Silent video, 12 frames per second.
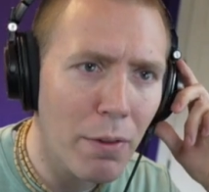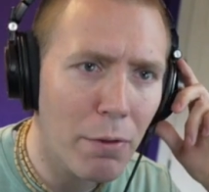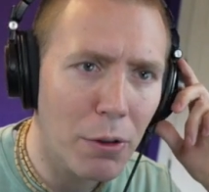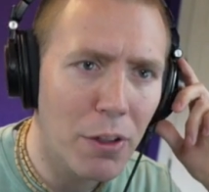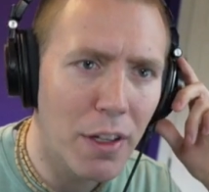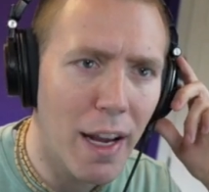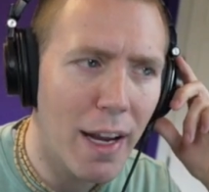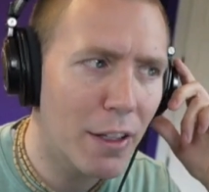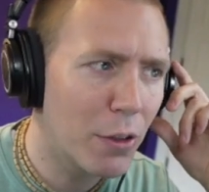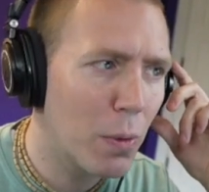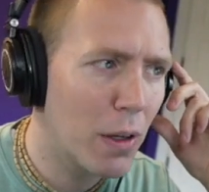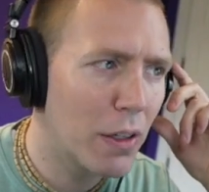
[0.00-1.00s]
for today i
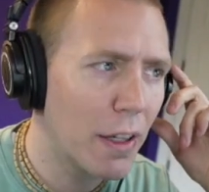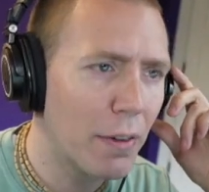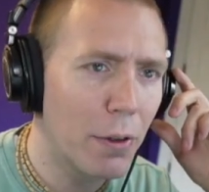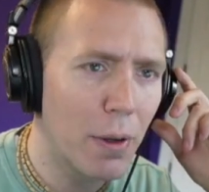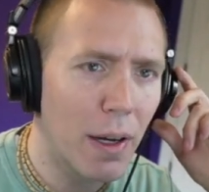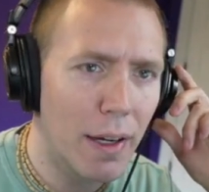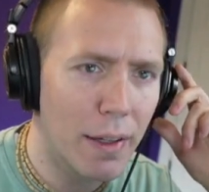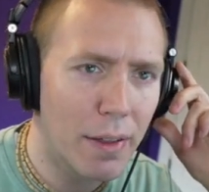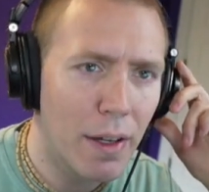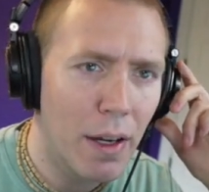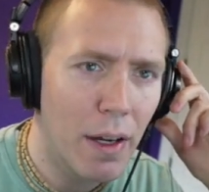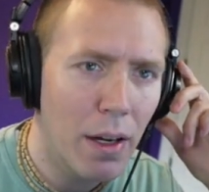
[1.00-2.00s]
just wanted to give you
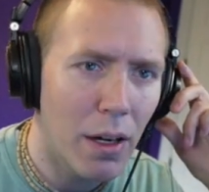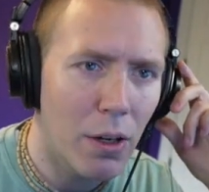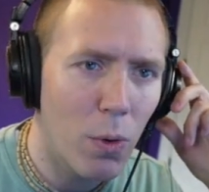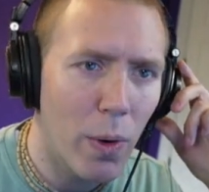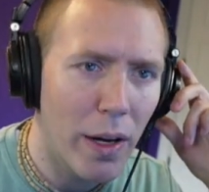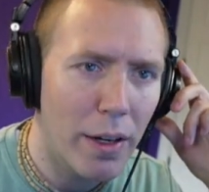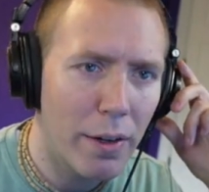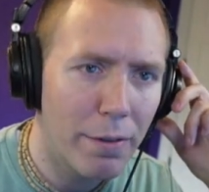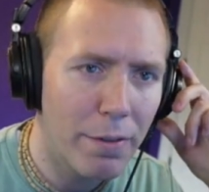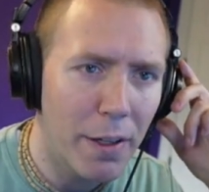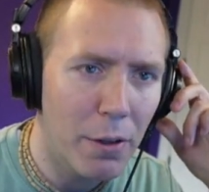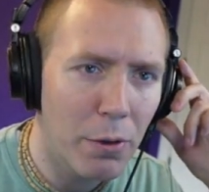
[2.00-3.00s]
guys a quick
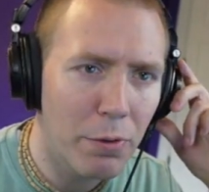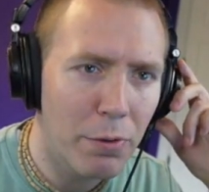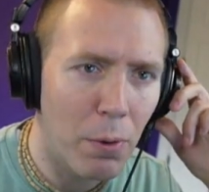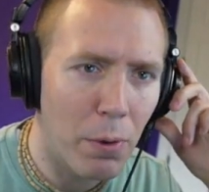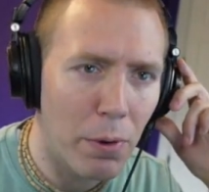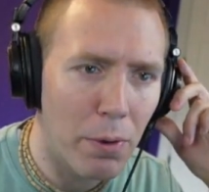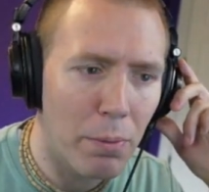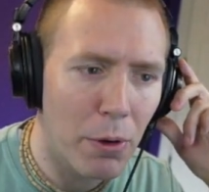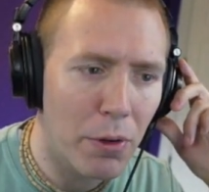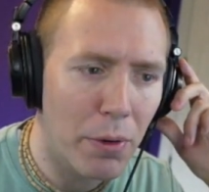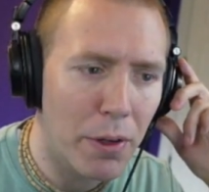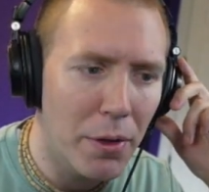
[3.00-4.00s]
feel for the
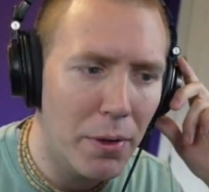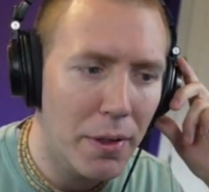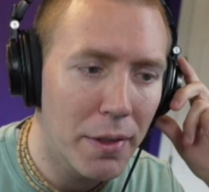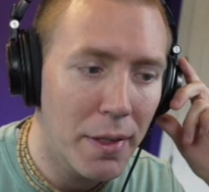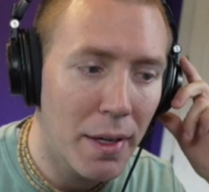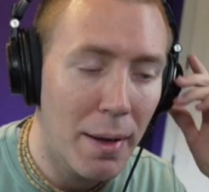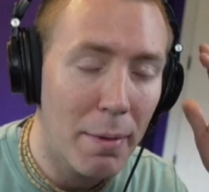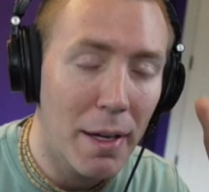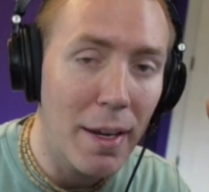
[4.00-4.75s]
Mercury Uranus dynamic.